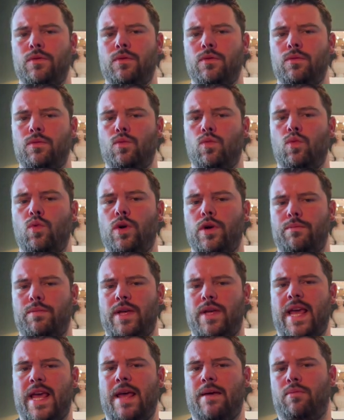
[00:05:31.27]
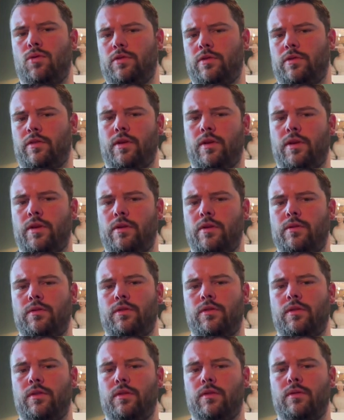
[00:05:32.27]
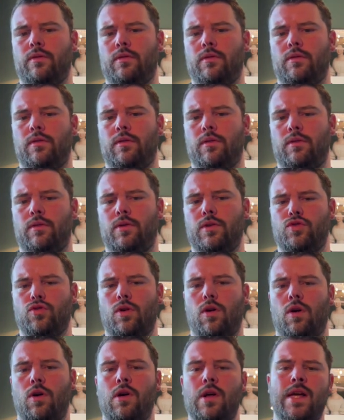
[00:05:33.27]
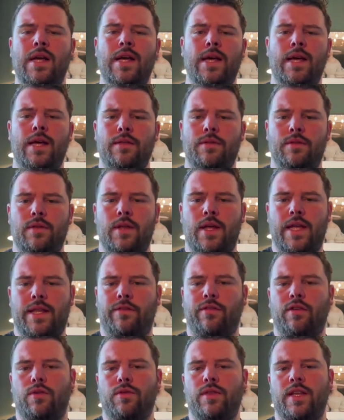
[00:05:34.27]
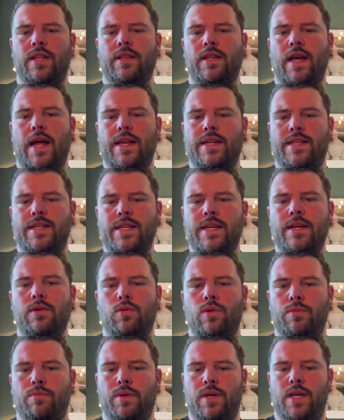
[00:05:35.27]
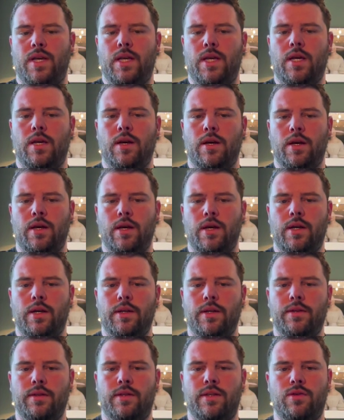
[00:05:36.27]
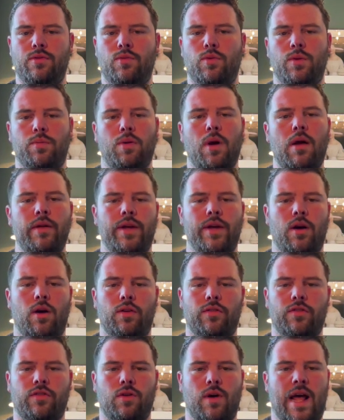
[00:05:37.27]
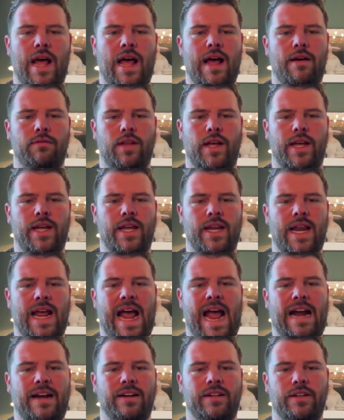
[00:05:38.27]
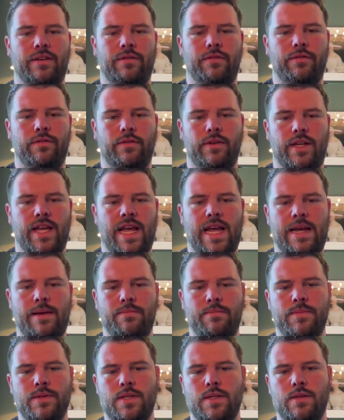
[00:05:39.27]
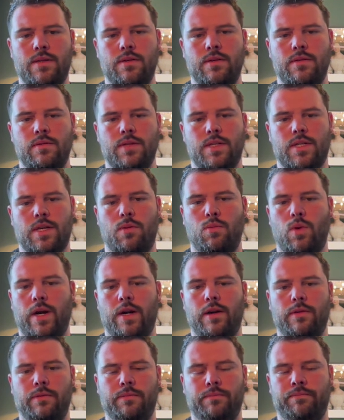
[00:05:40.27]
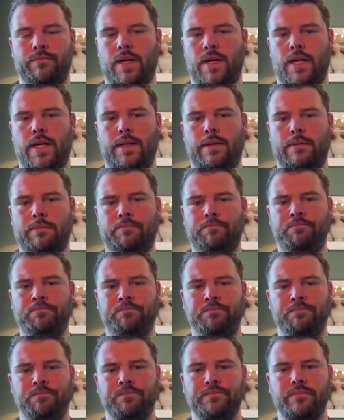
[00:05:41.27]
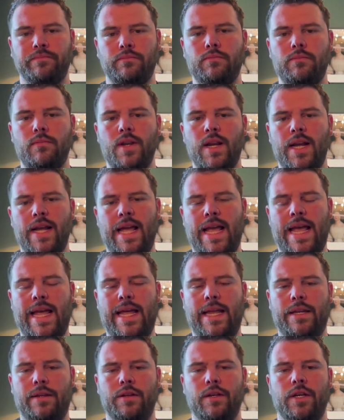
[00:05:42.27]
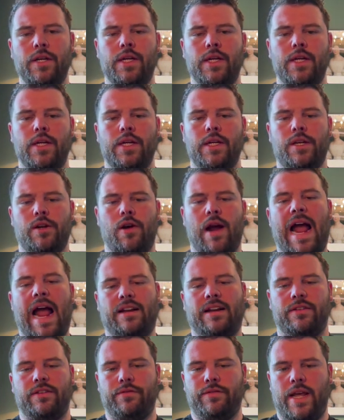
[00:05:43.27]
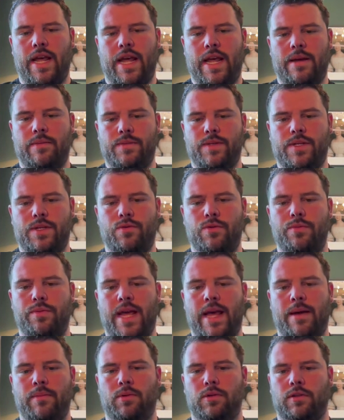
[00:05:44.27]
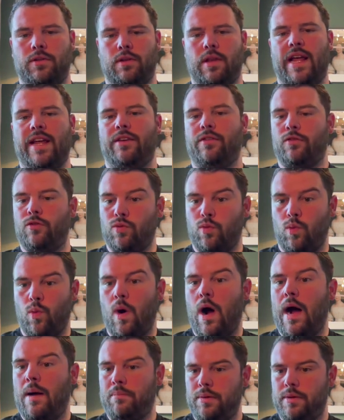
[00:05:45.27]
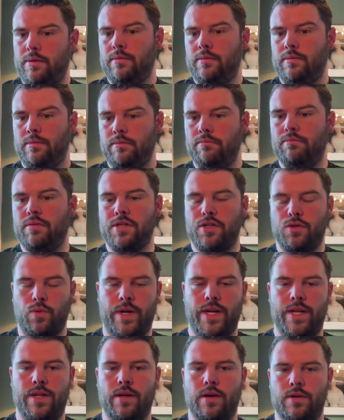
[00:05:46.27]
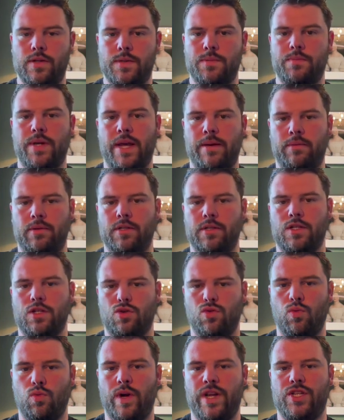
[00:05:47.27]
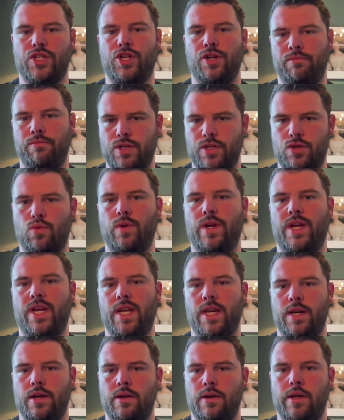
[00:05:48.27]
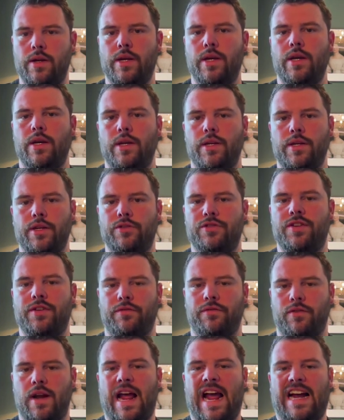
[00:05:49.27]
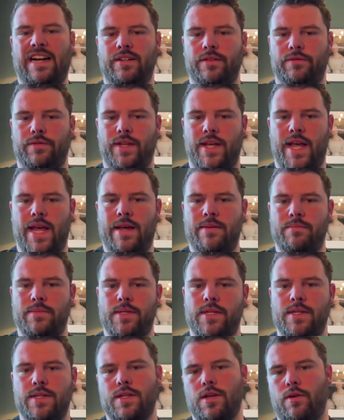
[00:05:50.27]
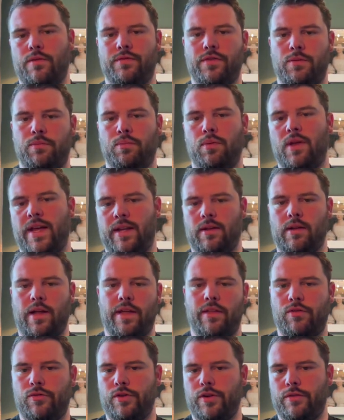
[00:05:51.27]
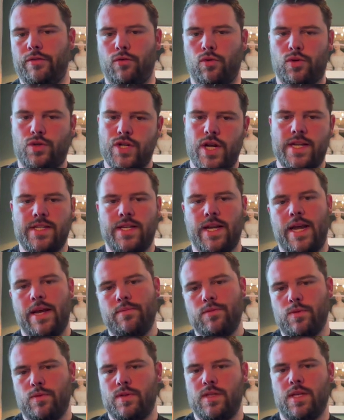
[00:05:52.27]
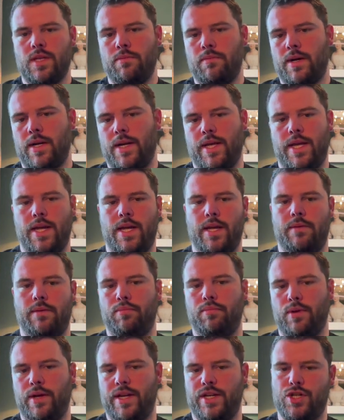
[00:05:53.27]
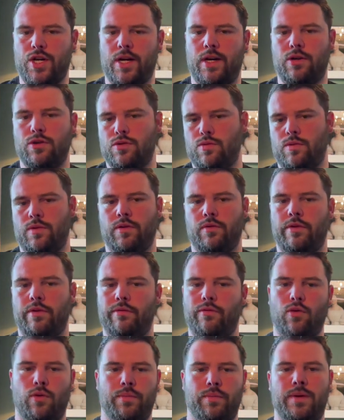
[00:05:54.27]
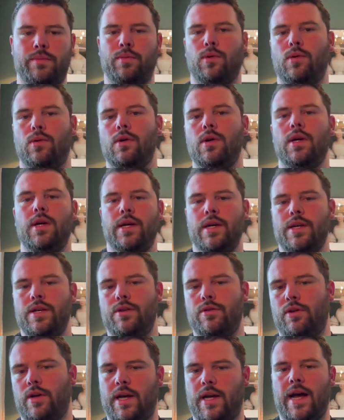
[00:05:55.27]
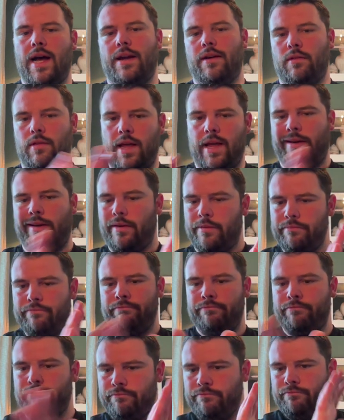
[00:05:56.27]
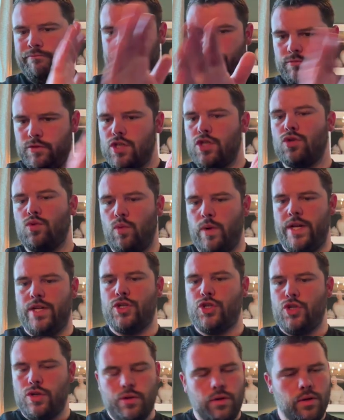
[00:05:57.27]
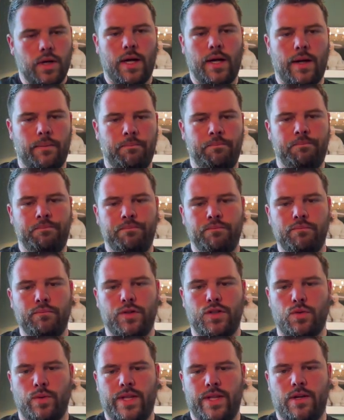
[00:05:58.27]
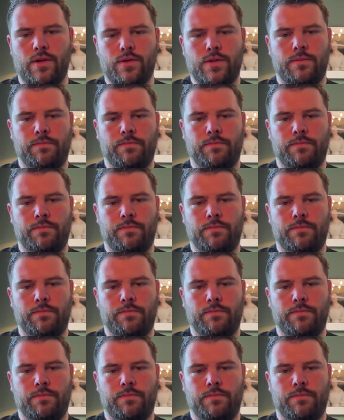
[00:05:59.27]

would be able to control. And so then the idea would be you would probably also have like an active games somewhere. And your active games, you would be able to like swap between those, be able to switch in between your different active games. And so if you're playing like 3 or 4 chess games with somebody and playing checkers with 3 or 4 people, you could kind of like switch between those.